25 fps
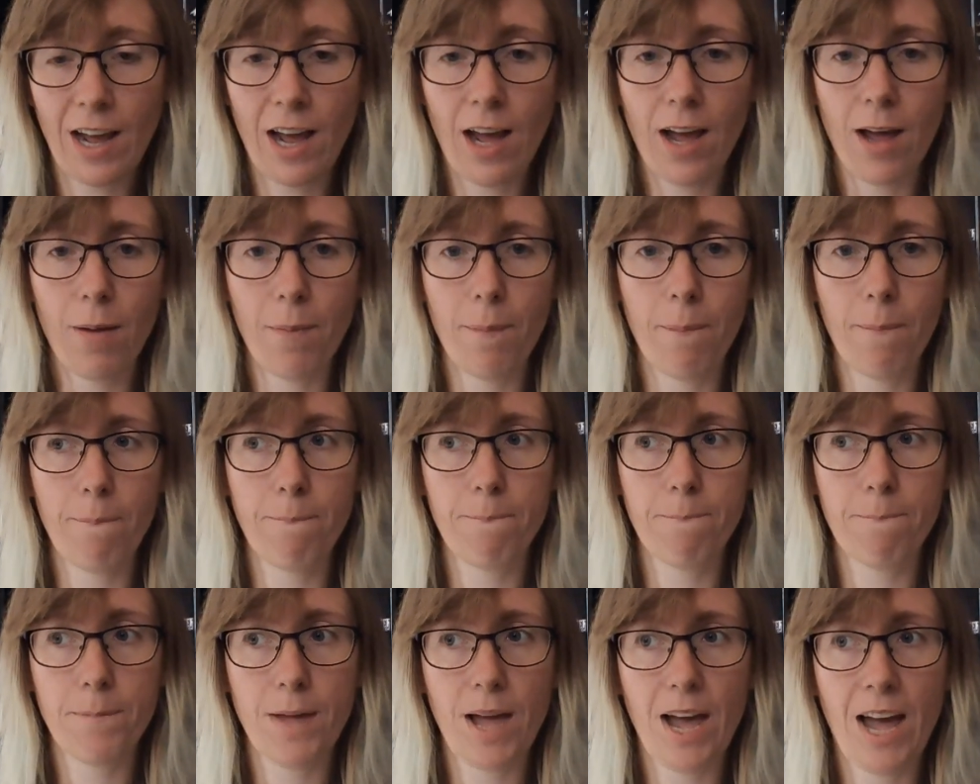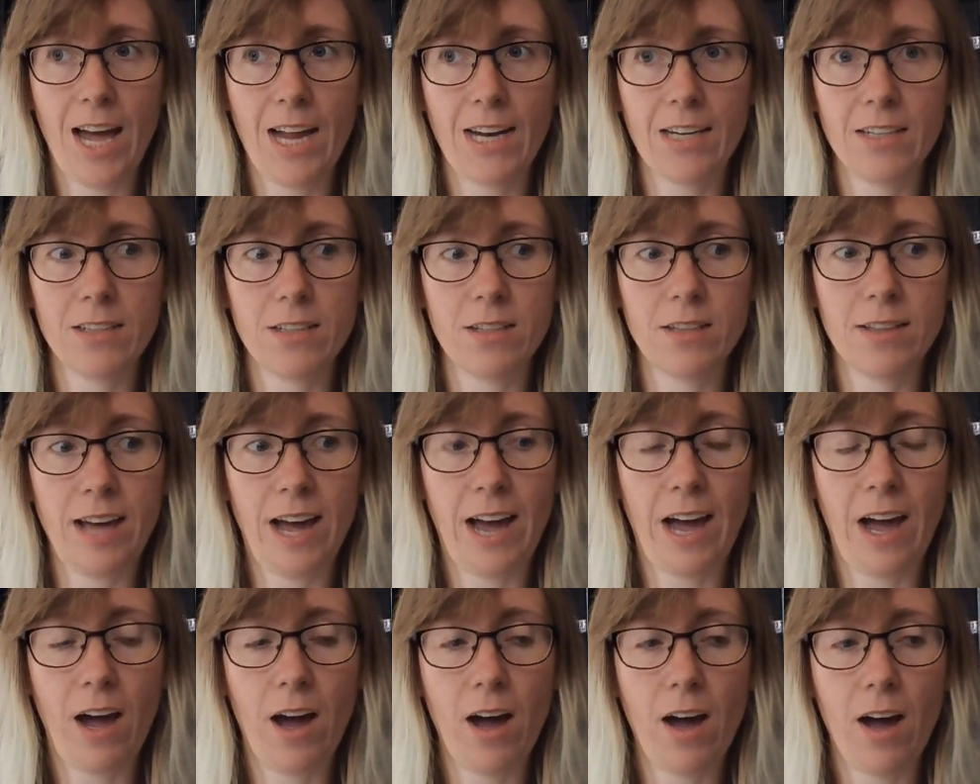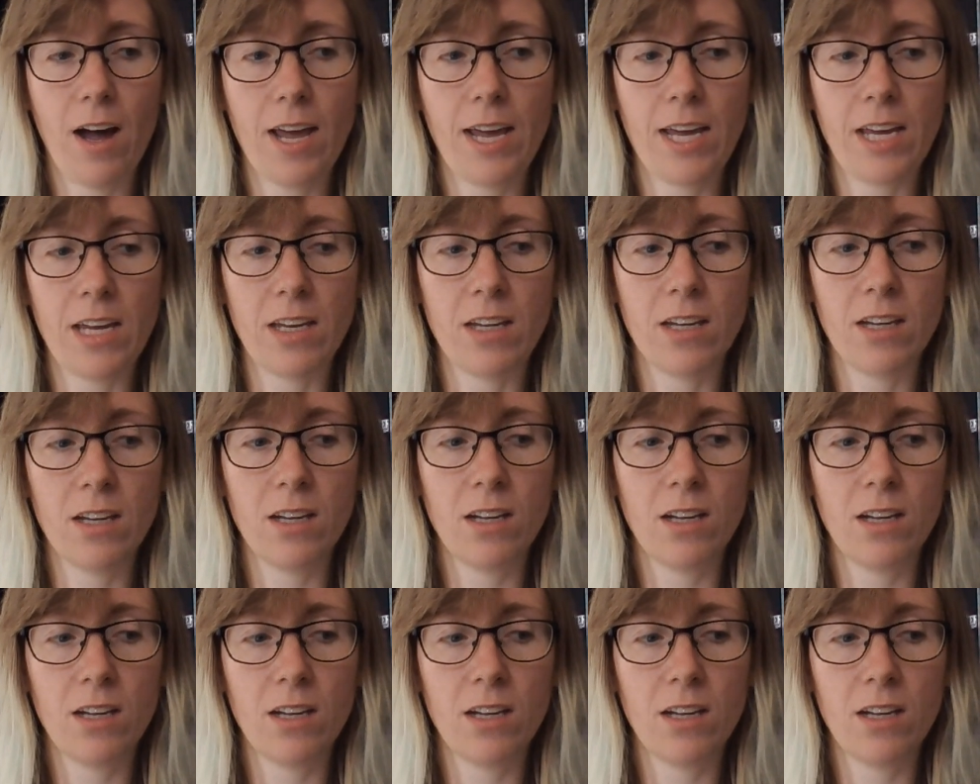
and that I